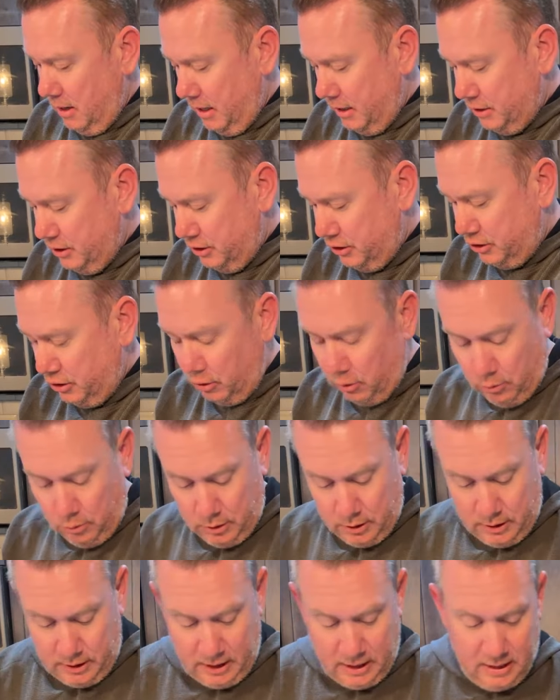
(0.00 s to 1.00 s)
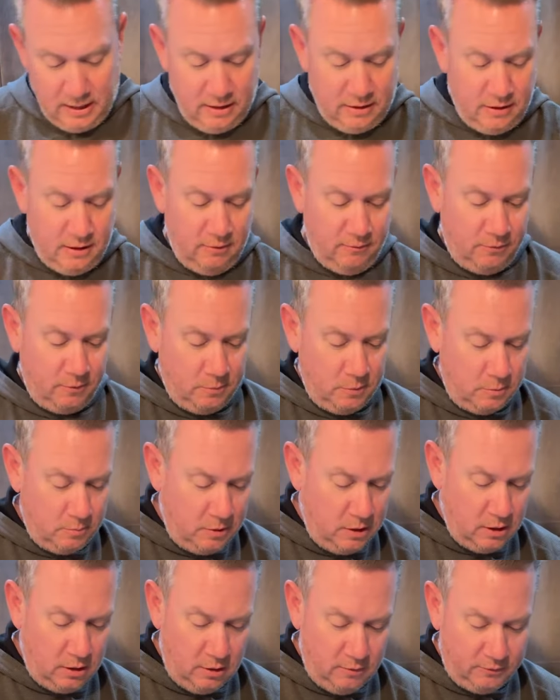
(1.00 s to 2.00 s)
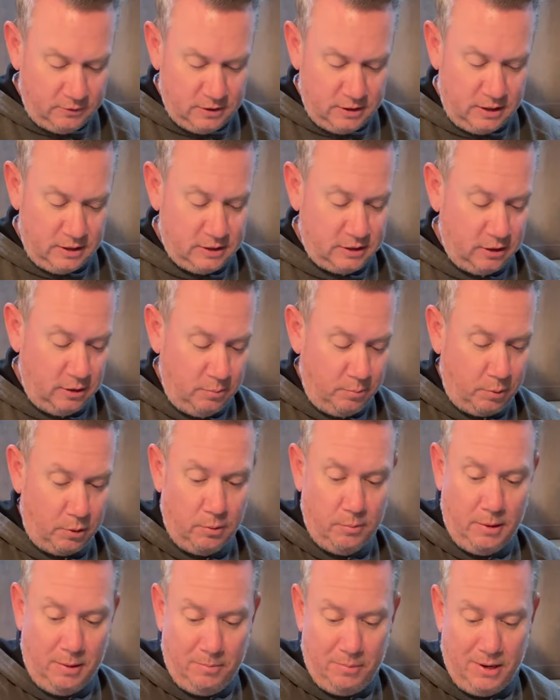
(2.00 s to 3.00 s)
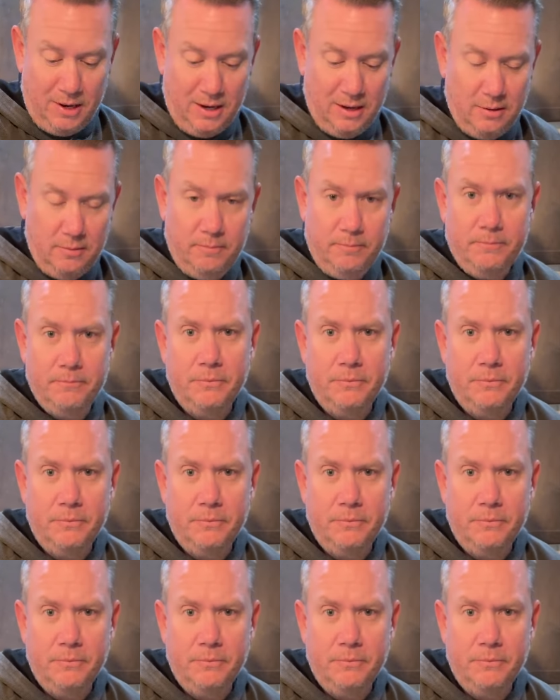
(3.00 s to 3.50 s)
I just don't want anything from the meatloaf to necessarily burn my pan.